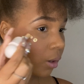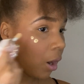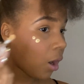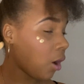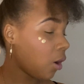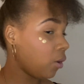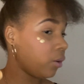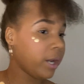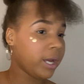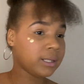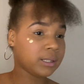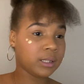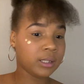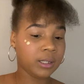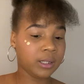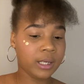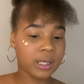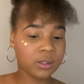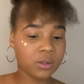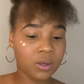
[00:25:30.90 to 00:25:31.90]
oh, that's
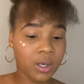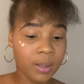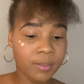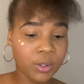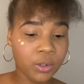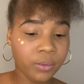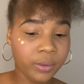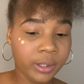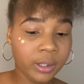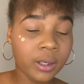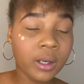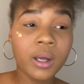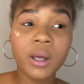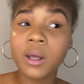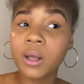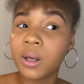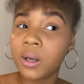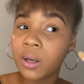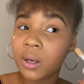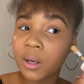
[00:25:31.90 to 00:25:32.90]
it. That's what I'm doing.
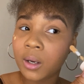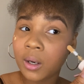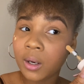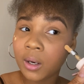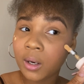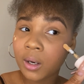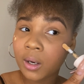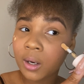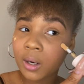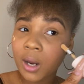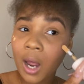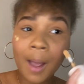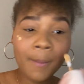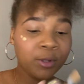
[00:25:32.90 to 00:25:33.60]
I'm